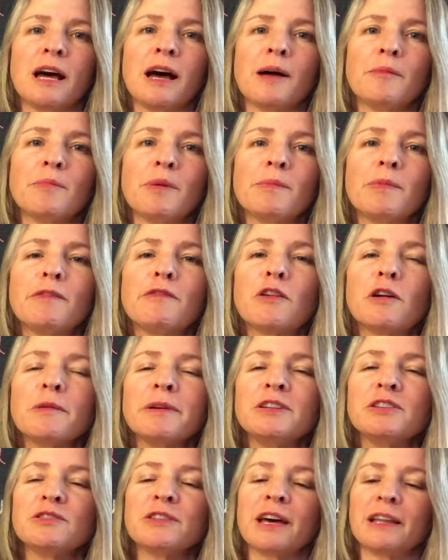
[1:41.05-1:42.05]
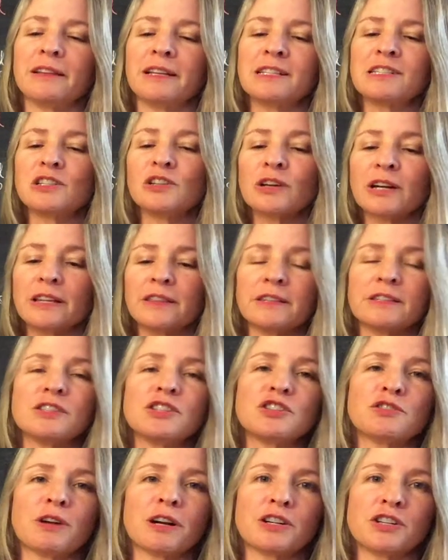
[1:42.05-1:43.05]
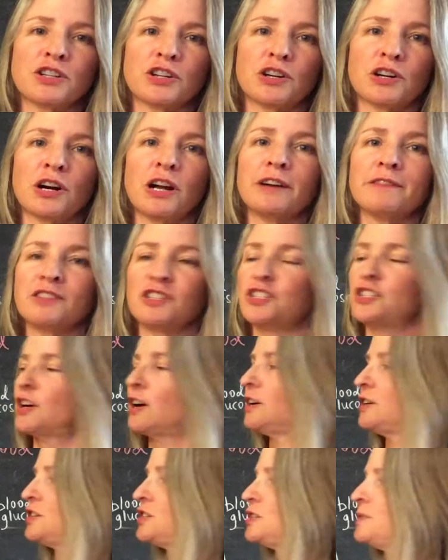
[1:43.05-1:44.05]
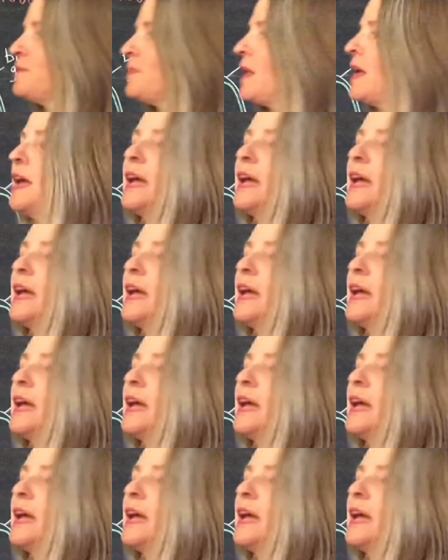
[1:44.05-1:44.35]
But before we do that, let's look at the structure of starch.